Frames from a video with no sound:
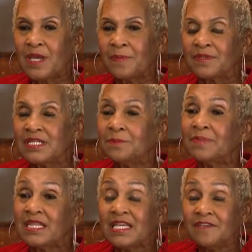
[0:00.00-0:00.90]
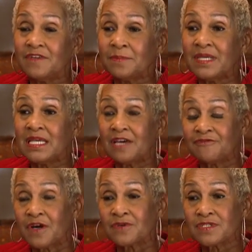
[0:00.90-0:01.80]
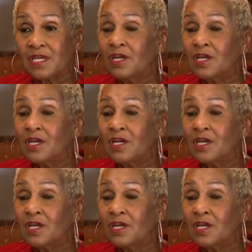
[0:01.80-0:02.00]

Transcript: people didn't believe in me at first.